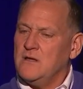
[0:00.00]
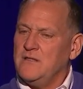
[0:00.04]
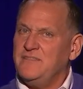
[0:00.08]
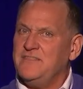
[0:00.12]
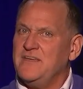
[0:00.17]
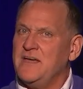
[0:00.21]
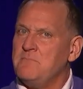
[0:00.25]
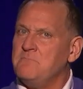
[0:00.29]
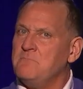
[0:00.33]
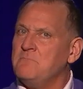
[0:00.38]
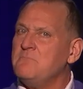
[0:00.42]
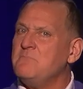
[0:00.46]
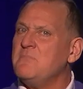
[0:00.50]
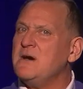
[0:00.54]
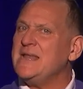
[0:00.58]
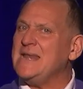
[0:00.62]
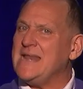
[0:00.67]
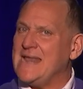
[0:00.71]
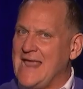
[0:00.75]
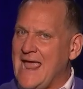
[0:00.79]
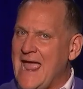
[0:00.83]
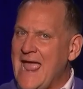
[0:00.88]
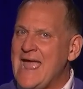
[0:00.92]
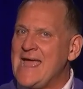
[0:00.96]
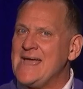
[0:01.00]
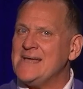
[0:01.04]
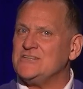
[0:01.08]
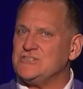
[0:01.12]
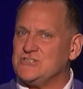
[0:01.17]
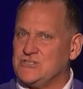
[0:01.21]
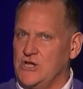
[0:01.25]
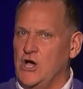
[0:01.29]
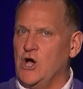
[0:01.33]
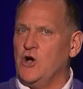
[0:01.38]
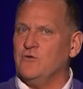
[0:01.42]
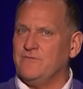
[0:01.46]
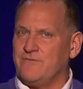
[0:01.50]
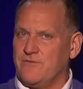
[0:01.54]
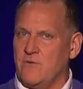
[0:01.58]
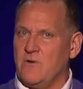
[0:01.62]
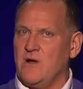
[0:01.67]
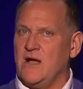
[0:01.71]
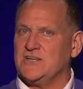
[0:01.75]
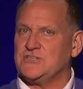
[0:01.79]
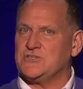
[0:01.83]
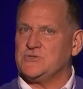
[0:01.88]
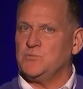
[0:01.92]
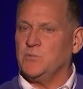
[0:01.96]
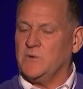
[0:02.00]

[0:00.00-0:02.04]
that money has over us